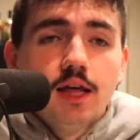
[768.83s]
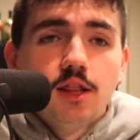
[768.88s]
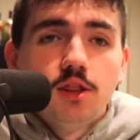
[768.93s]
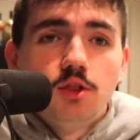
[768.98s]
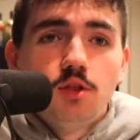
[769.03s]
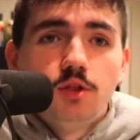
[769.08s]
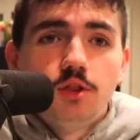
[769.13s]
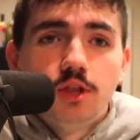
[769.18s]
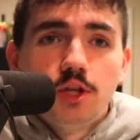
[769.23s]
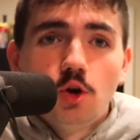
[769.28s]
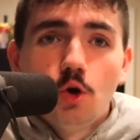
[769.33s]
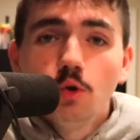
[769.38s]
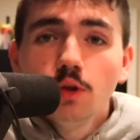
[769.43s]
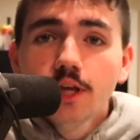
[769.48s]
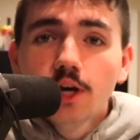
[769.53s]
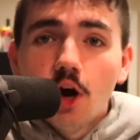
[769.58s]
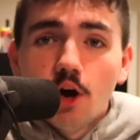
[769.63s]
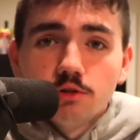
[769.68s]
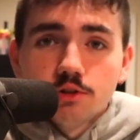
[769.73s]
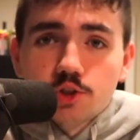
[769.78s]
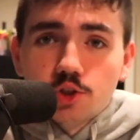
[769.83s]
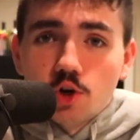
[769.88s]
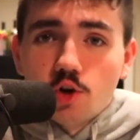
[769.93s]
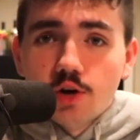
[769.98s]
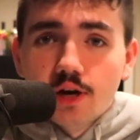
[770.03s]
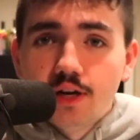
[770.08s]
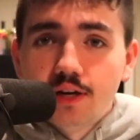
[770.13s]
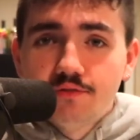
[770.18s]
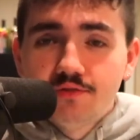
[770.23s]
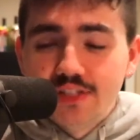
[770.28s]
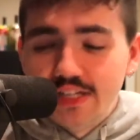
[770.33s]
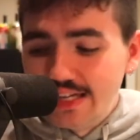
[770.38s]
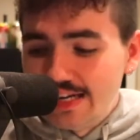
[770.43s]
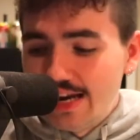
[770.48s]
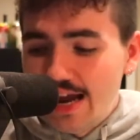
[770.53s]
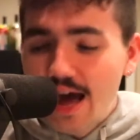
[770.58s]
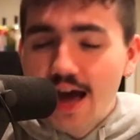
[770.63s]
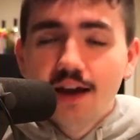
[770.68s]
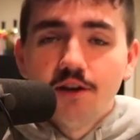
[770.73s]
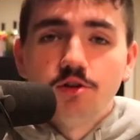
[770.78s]
The only alternative to
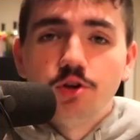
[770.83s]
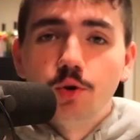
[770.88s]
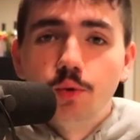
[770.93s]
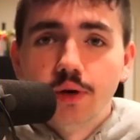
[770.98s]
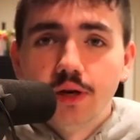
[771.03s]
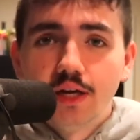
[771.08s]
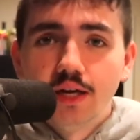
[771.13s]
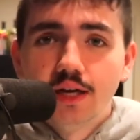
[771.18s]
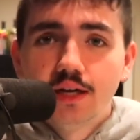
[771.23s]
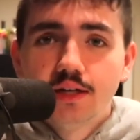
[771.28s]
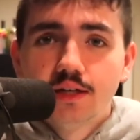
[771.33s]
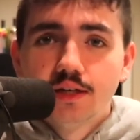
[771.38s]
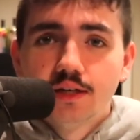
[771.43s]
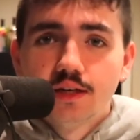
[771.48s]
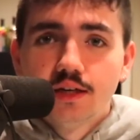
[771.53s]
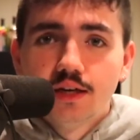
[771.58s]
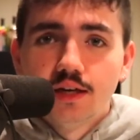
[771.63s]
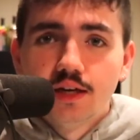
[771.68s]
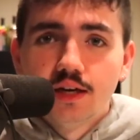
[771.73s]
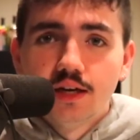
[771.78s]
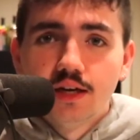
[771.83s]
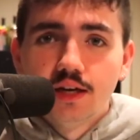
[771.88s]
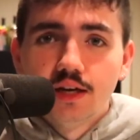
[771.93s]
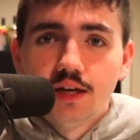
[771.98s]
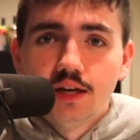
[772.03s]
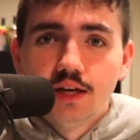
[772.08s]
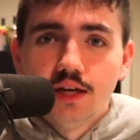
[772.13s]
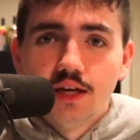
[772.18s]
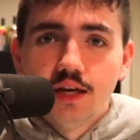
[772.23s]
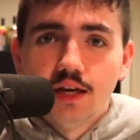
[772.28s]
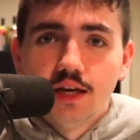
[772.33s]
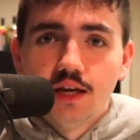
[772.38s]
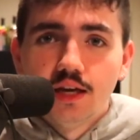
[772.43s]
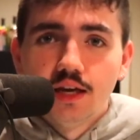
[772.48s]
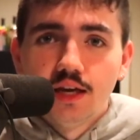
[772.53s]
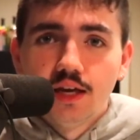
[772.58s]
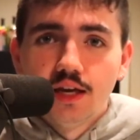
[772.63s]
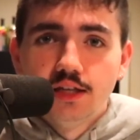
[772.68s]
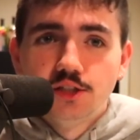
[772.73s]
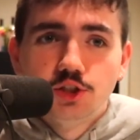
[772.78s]
not doing it
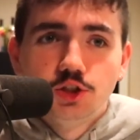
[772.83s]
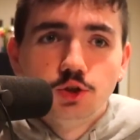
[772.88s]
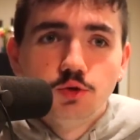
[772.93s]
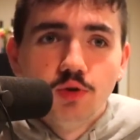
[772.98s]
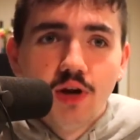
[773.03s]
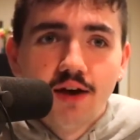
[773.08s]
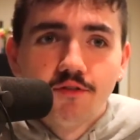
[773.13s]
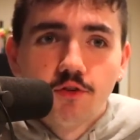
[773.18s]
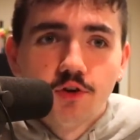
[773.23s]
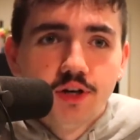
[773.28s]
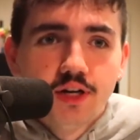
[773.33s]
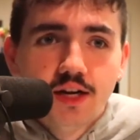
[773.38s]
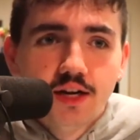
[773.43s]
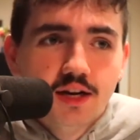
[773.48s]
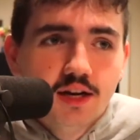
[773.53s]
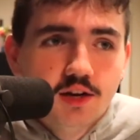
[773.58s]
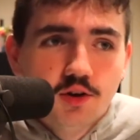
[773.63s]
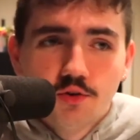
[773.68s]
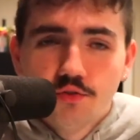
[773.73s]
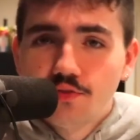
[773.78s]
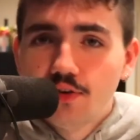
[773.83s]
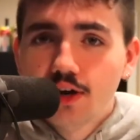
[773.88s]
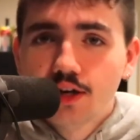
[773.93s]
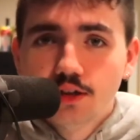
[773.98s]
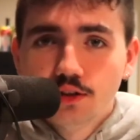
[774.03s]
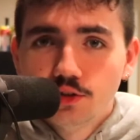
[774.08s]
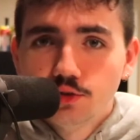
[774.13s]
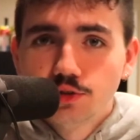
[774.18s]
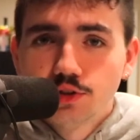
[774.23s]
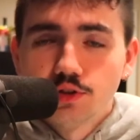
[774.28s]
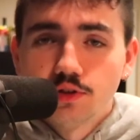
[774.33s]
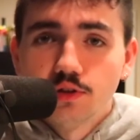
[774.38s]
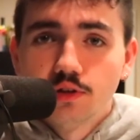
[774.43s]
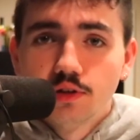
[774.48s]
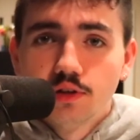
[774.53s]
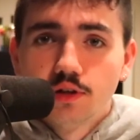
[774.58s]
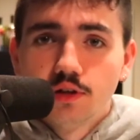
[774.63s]
is you never did it and you're a fucking loser.